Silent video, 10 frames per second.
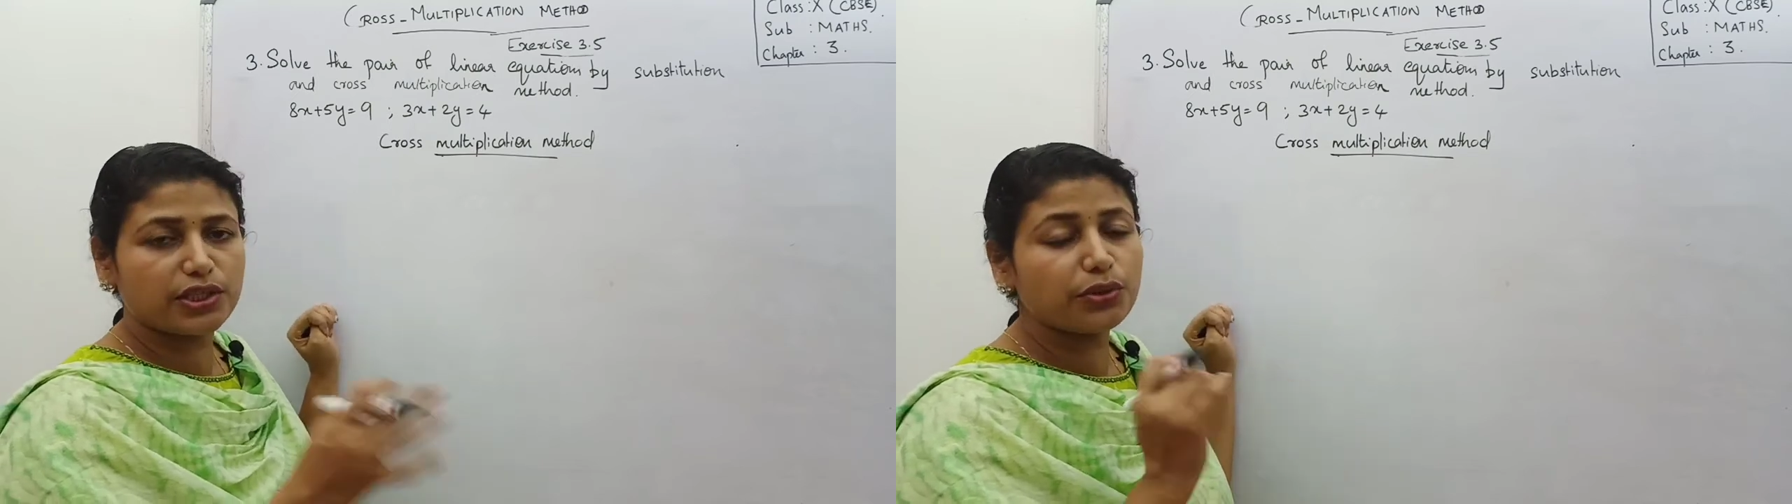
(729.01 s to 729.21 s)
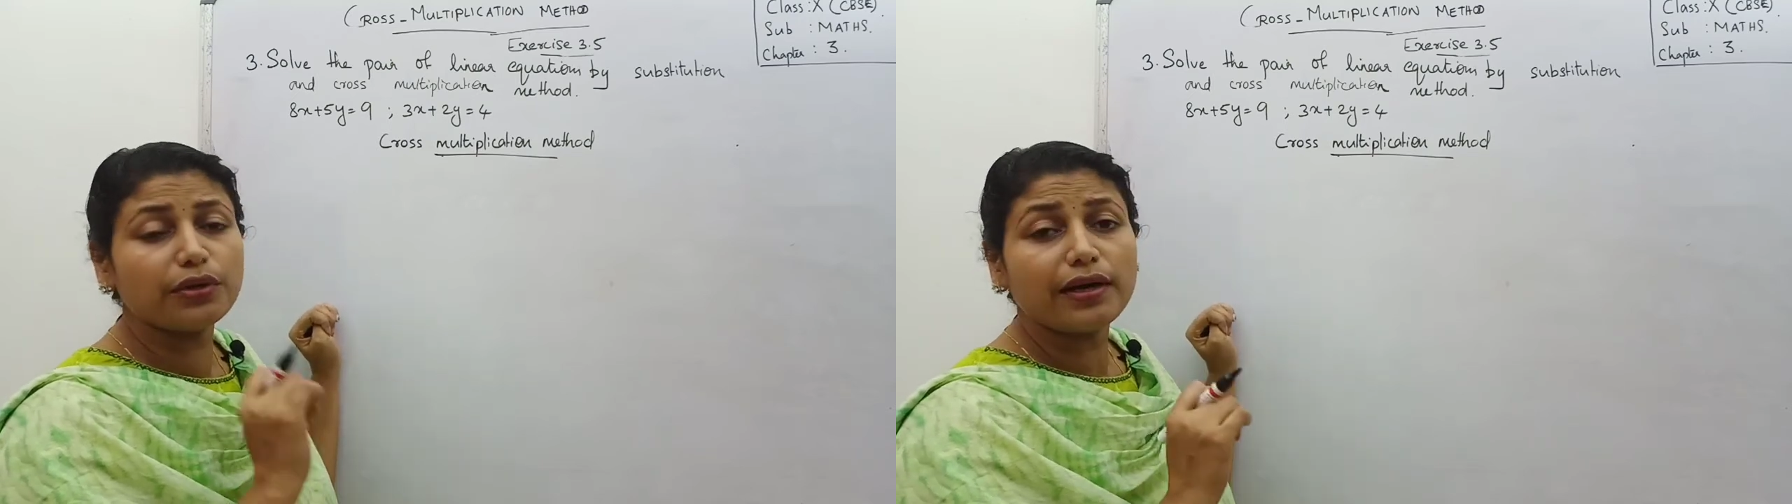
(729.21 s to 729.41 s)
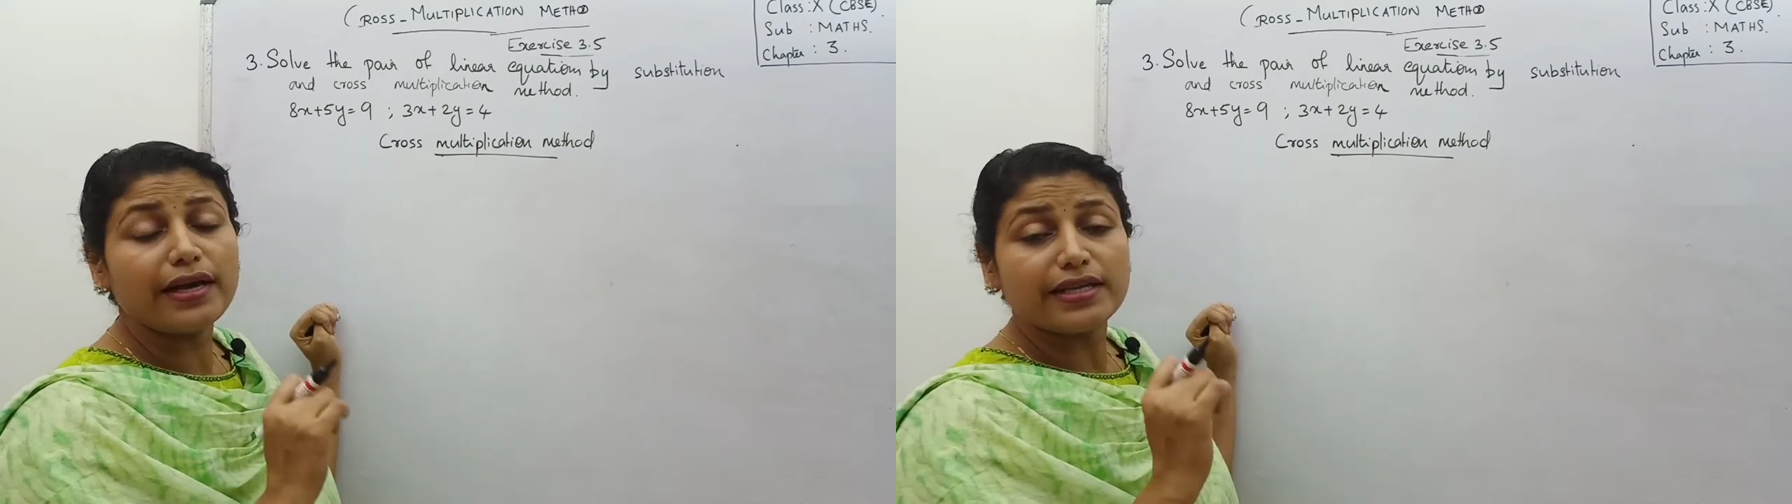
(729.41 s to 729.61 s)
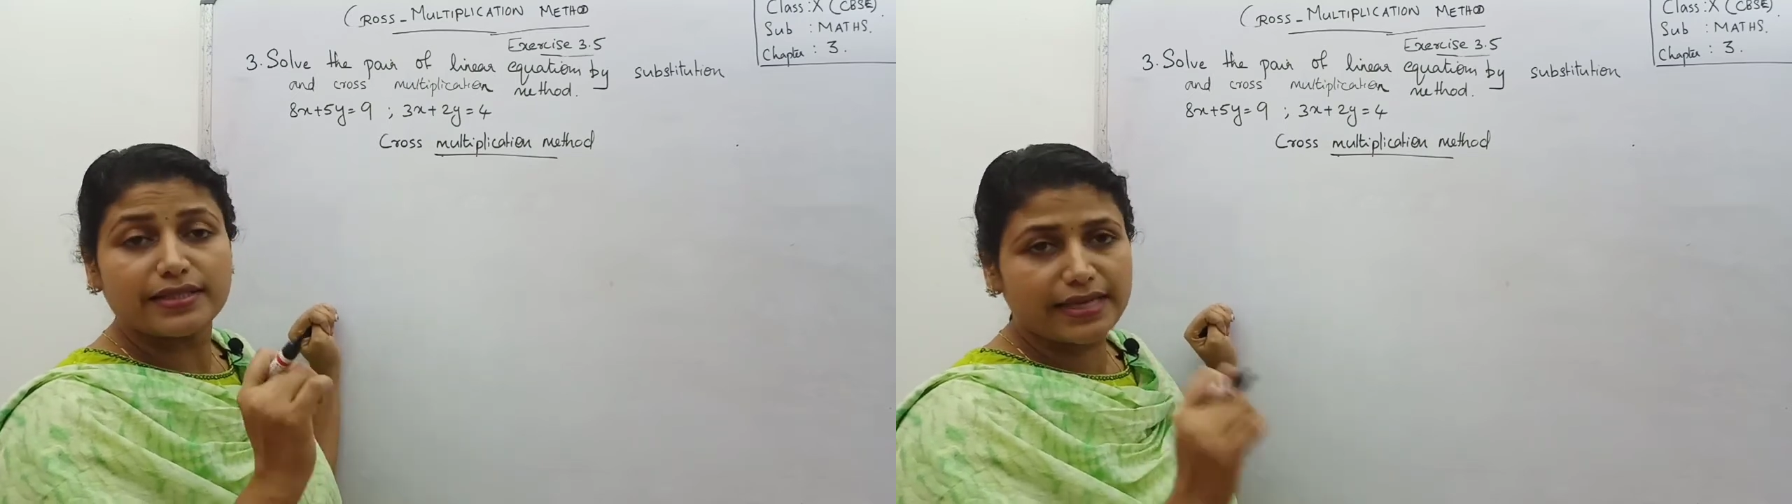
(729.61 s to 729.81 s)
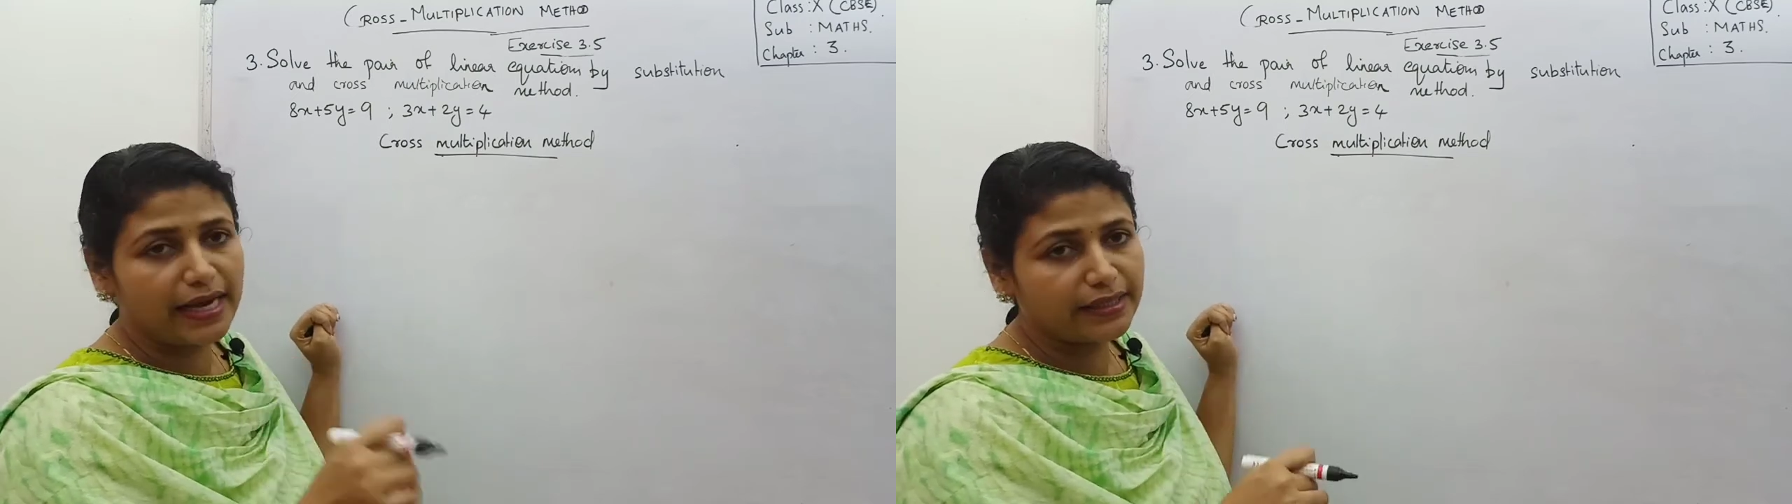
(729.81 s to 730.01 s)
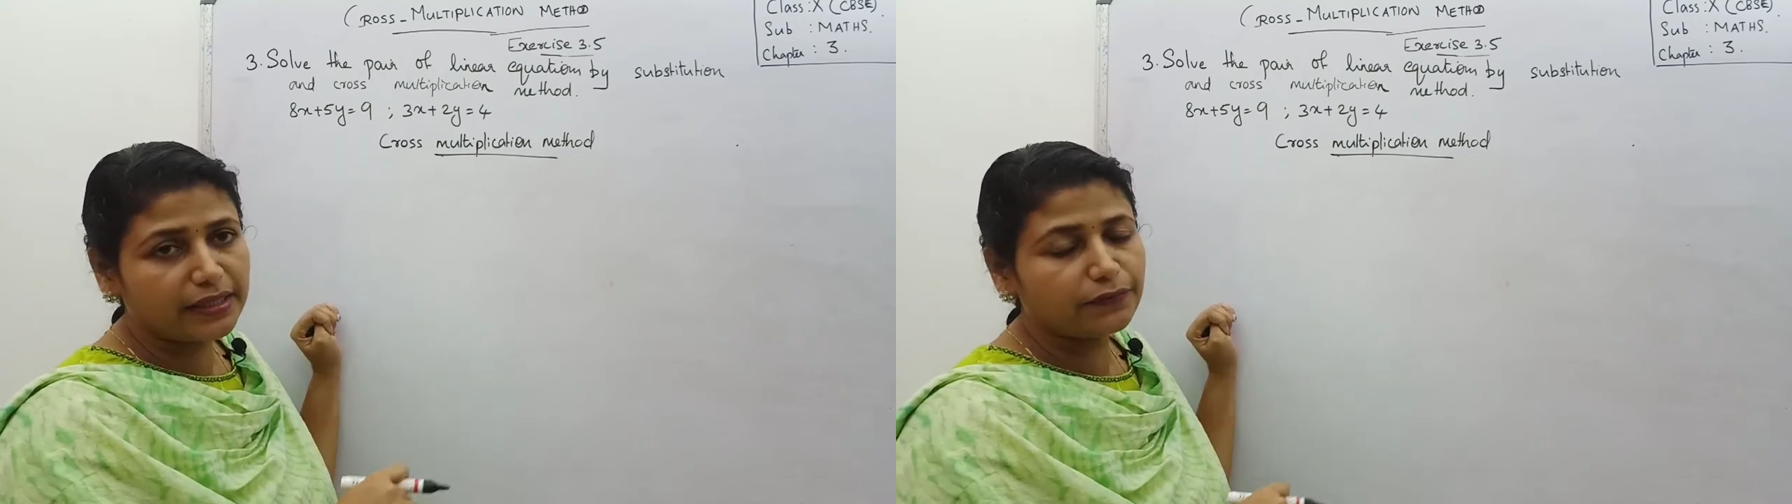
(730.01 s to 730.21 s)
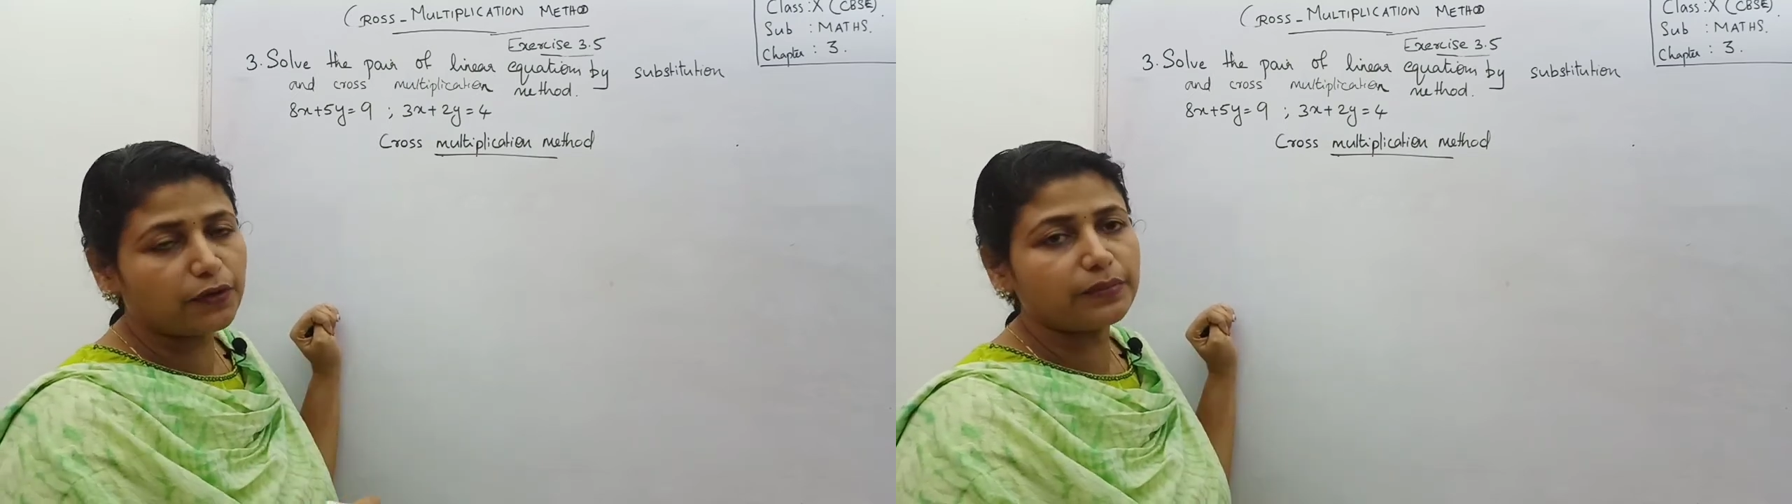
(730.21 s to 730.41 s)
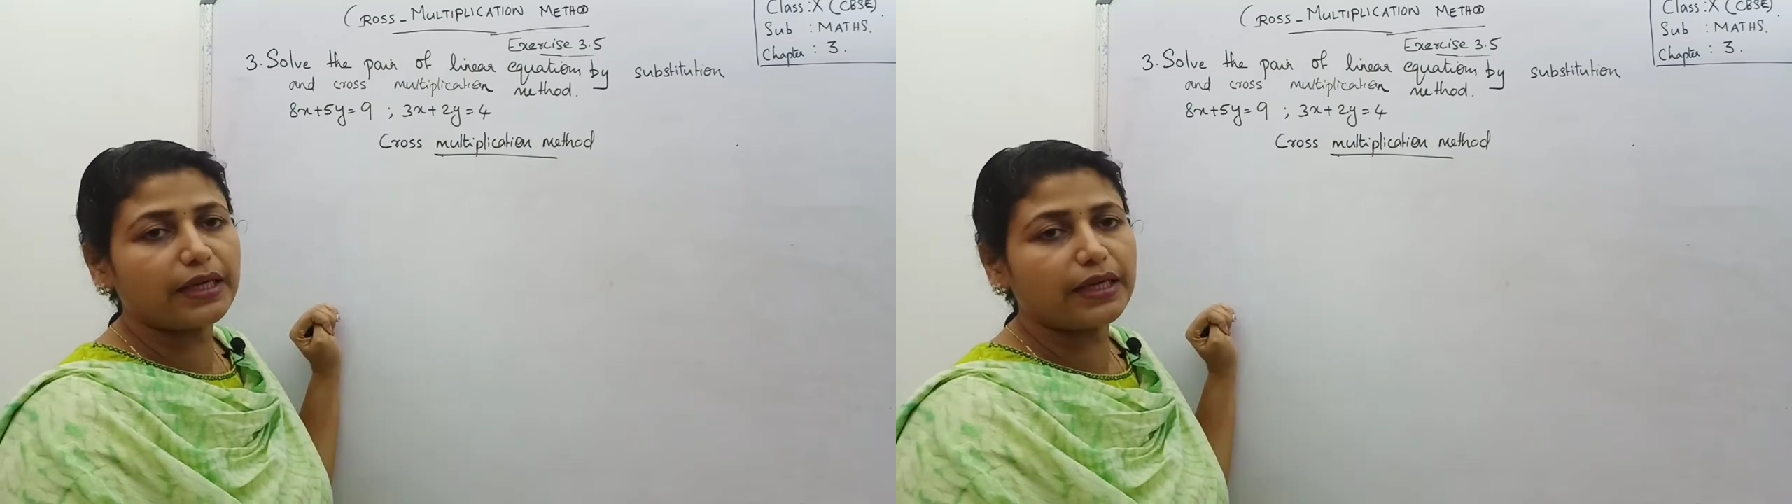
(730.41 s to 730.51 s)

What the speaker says: to standard form.